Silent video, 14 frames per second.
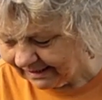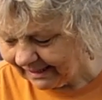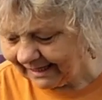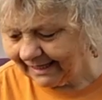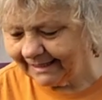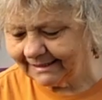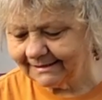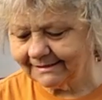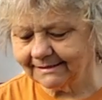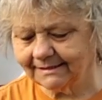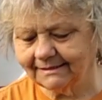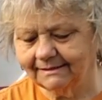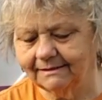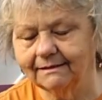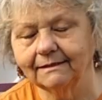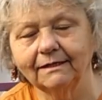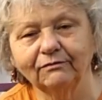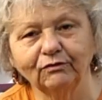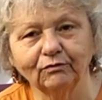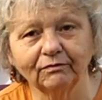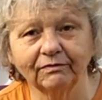And
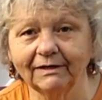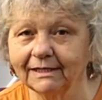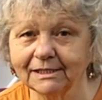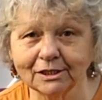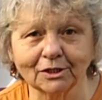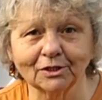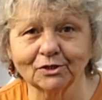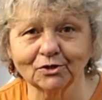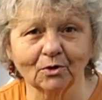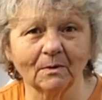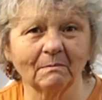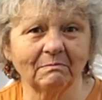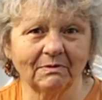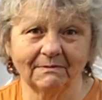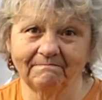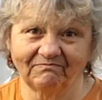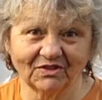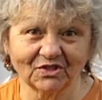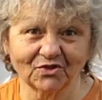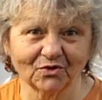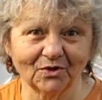if you fill it to the top,
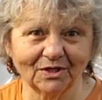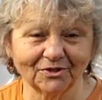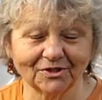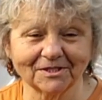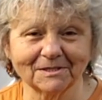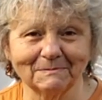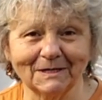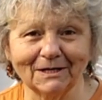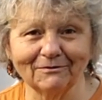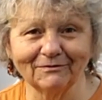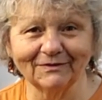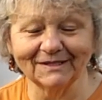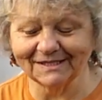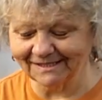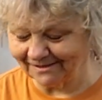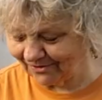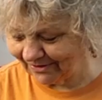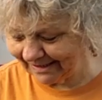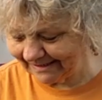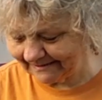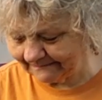the soil will just spill over the side.